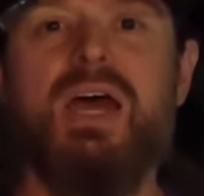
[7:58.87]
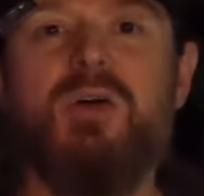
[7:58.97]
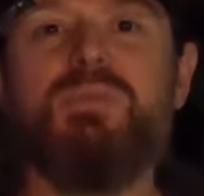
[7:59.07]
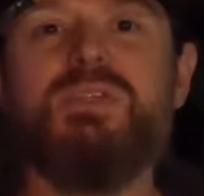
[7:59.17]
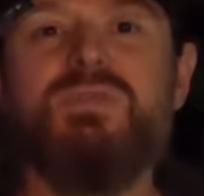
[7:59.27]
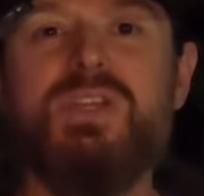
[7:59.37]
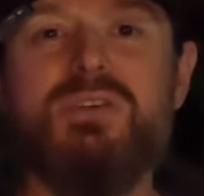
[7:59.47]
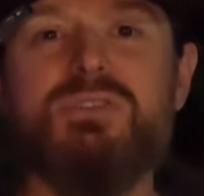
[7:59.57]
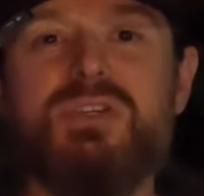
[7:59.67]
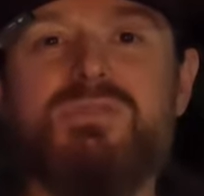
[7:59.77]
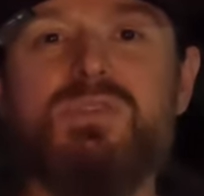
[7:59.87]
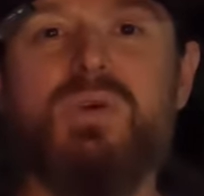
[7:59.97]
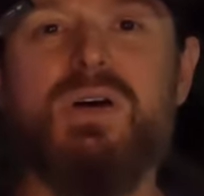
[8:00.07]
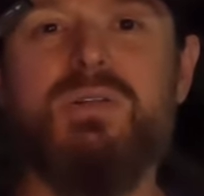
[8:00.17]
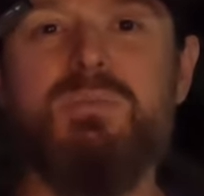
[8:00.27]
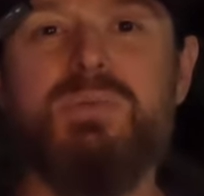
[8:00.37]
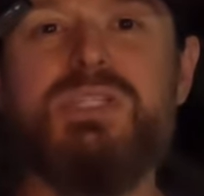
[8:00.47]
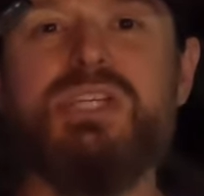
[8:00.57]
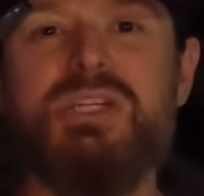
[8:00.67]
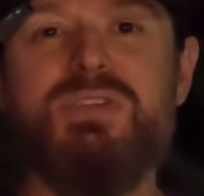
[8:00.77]
I hope this video serves you well.
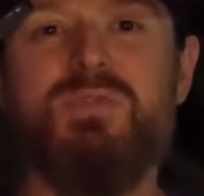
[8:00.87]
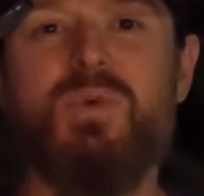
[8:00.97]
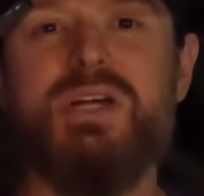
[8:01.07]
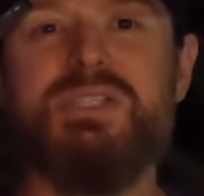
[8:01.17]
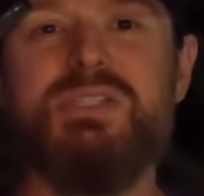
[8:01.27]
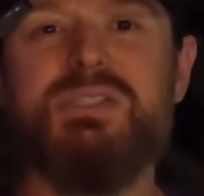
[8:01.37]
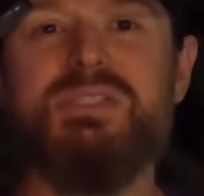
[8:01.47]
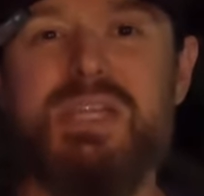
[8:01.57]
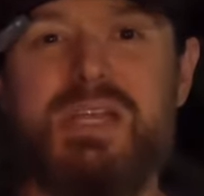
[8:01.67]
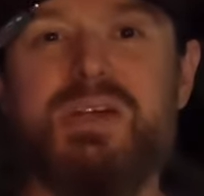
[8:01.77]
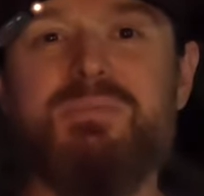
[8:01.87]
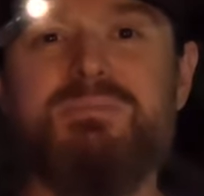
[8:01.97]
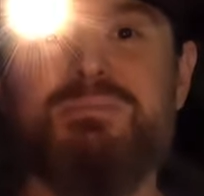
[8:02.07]
Appreciate you for watching. Take care.